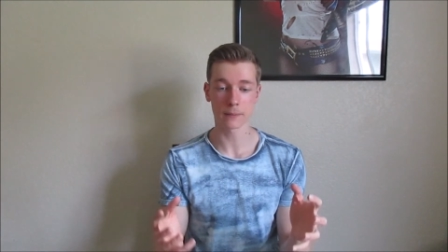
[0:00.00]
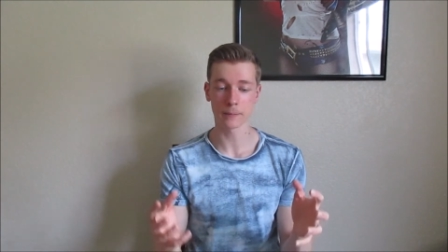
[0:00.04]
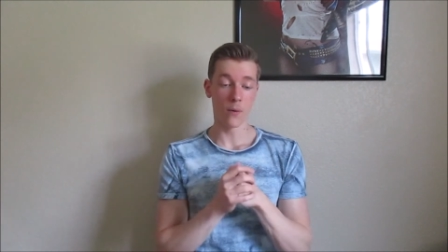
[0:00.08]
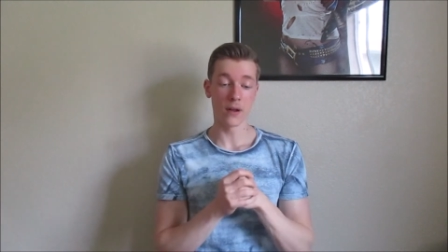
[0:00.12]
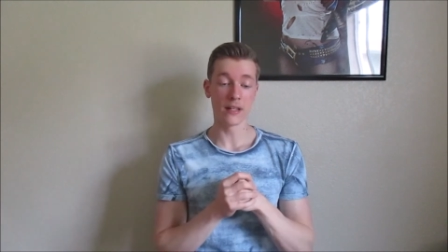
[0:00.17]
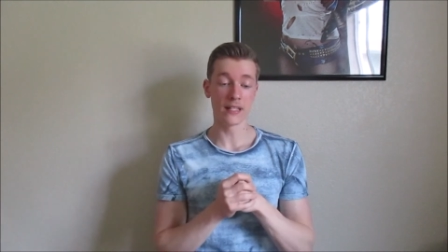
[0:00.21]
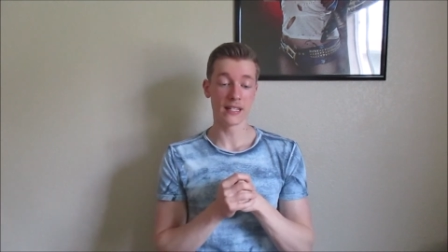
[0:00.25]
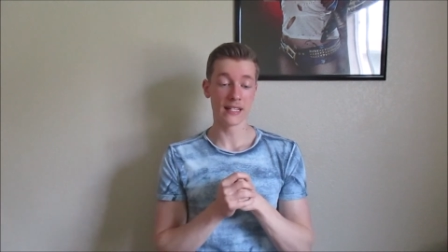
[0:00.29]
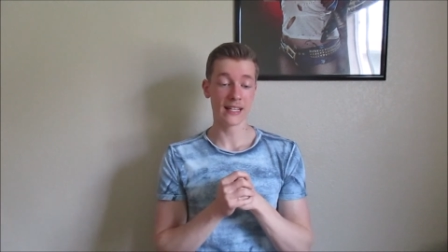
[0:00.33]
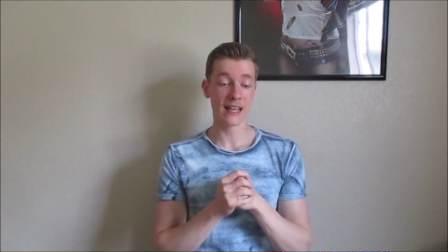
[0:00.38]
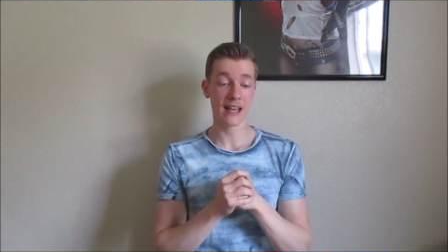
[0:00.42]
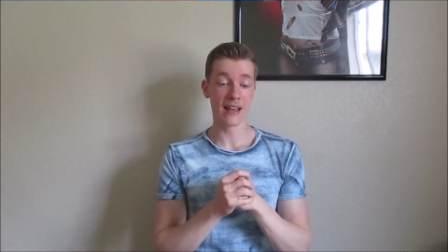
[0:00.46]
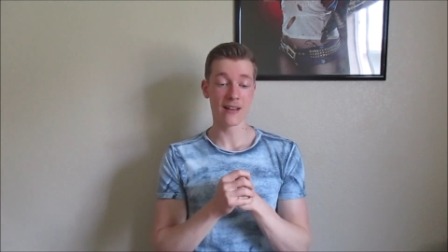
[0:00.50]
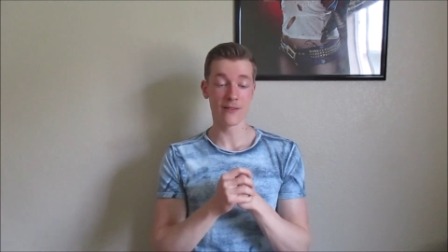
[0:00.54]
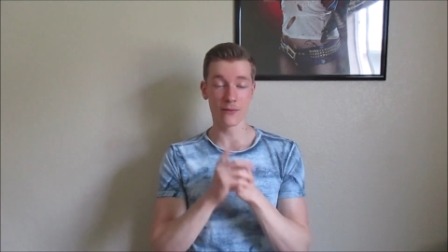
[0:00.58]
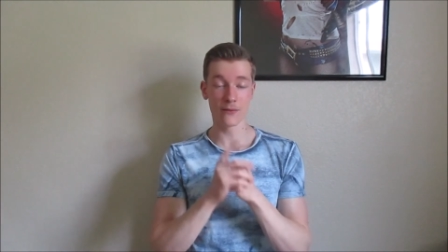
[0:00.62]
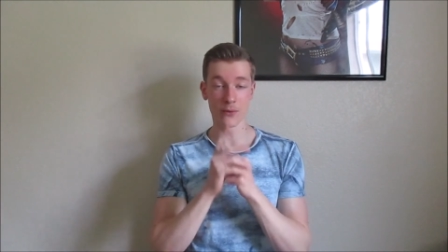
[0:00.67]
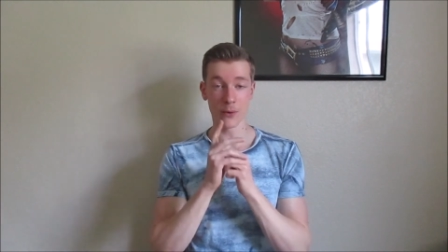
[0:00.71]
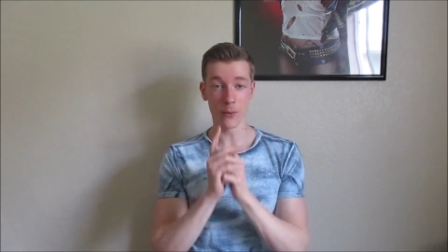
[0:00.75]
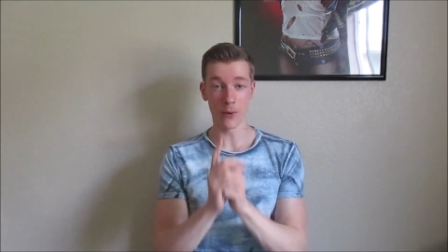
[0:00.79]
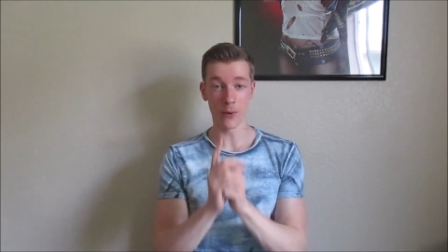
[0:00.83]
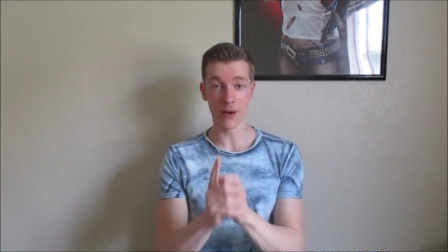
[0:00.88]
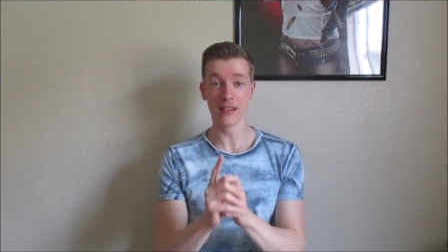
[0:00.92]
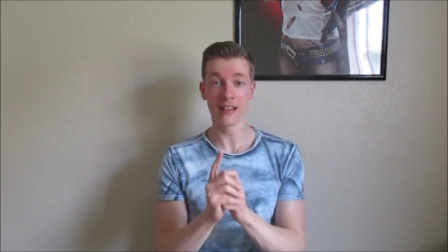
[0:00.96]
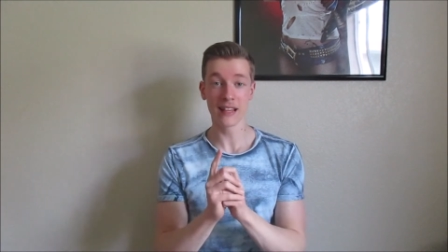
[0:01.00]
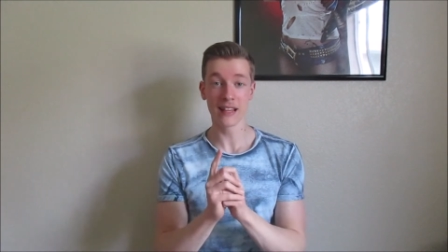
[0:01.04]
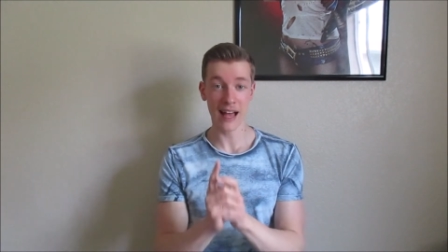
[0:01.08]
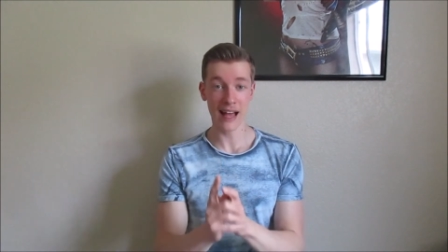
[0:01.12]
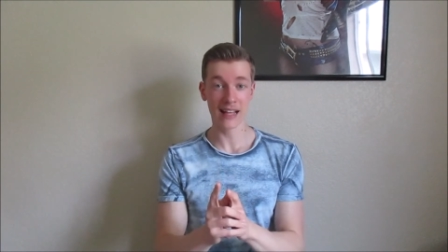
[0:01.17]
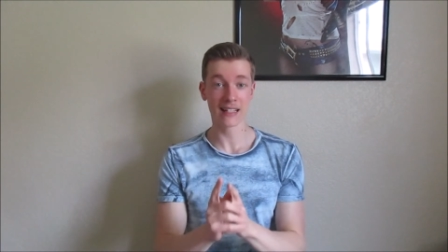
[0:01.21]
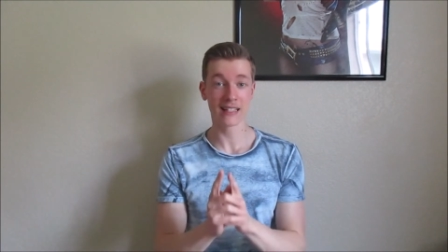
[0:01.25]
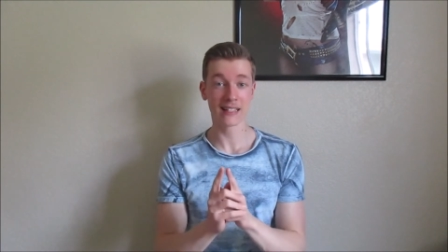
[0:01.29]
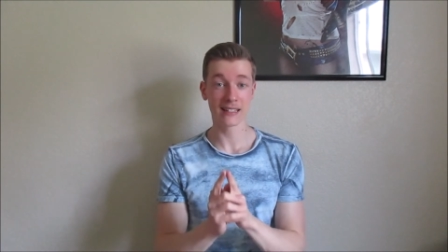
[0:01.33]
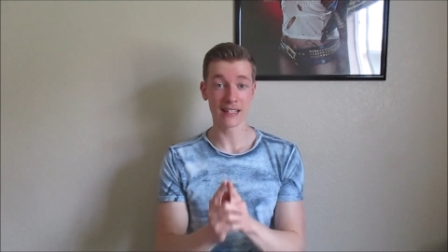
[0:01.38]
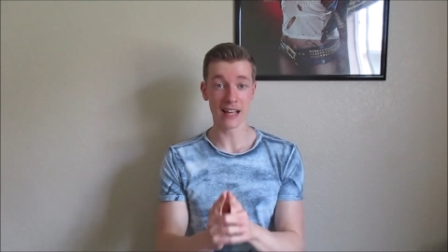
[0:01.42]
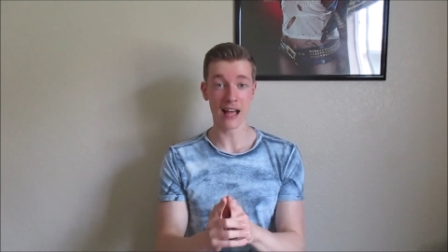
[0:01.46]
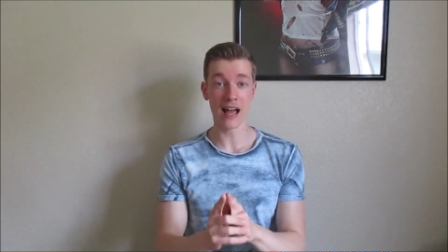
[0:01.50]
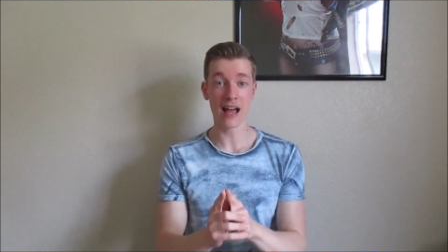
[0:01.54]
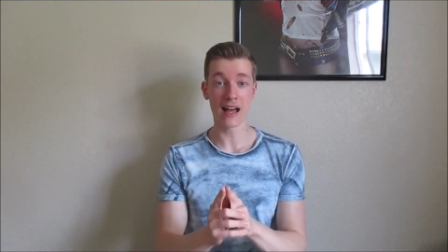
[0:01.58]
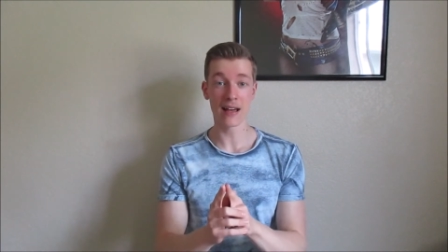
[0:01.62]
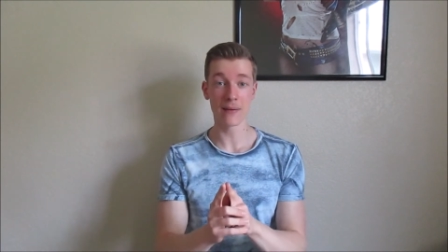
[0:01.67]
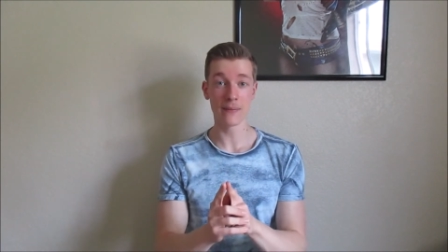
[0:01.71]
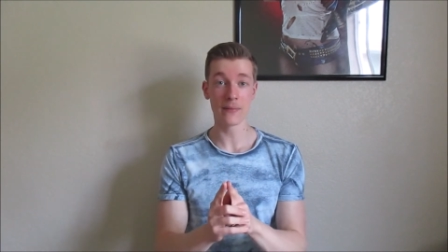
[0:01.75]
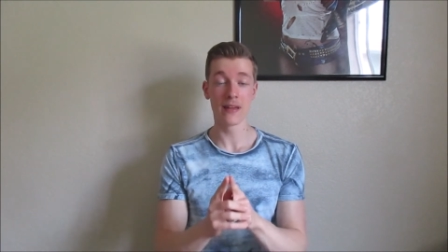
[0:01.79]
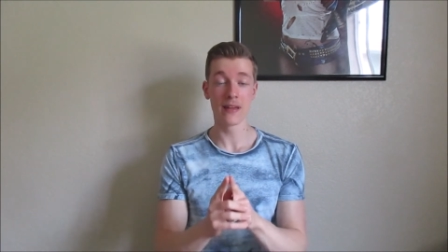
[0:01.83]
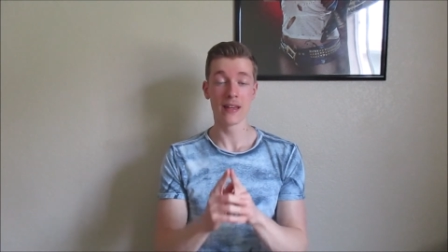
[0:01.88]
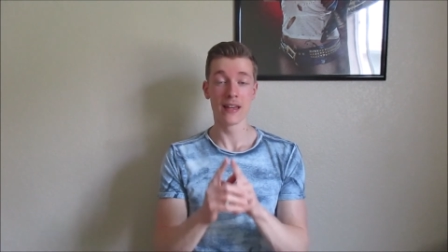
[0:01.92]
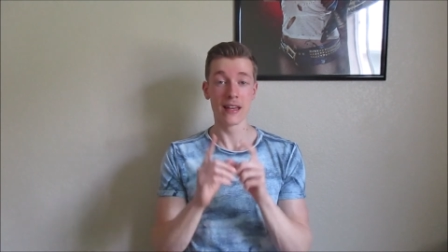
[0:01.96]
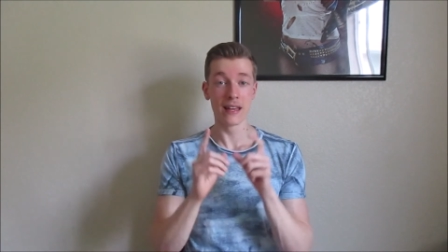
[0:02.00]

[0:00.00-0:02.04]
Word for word: Once again, for one last time,